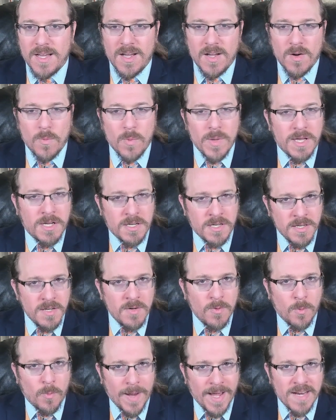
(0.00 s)
We
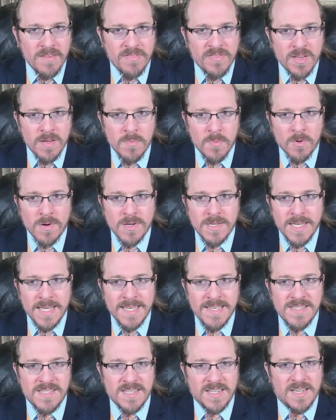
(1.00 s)
could wait a few more
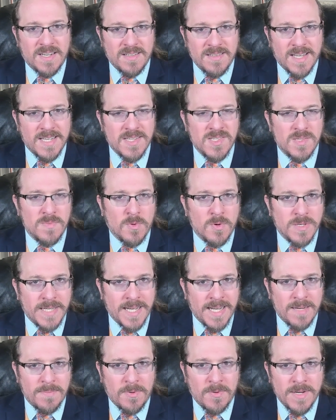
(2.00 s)
days to collect some more
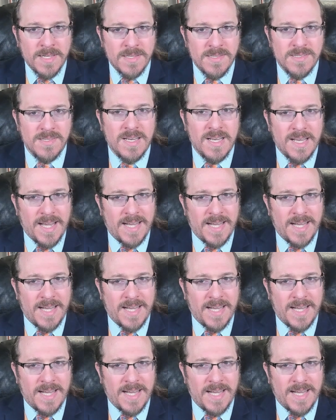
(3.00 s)
data points